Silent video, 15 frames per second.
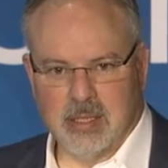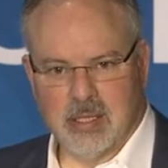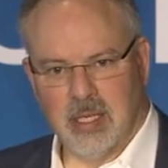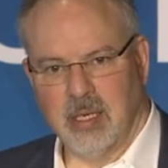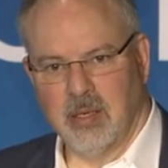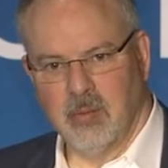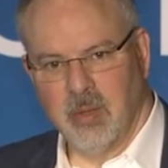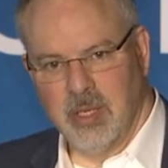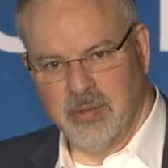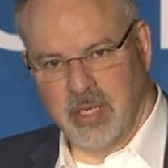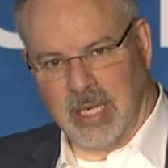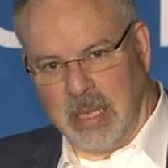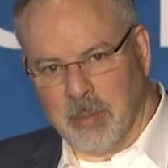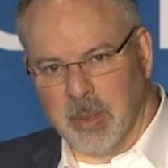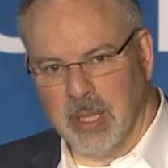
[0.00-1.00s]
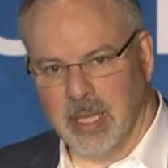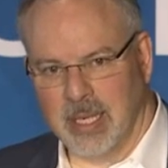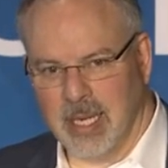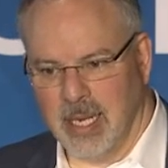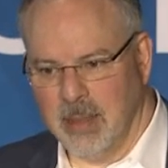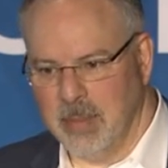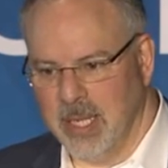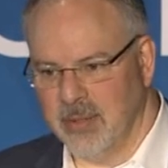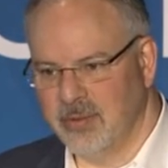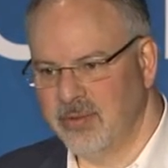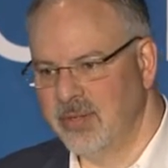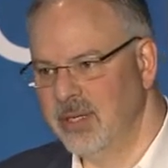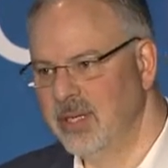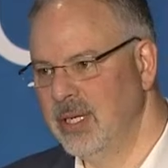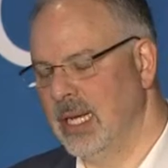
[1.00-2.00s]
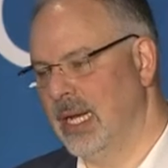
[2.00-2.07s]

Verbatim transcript: of start with a couple of comments.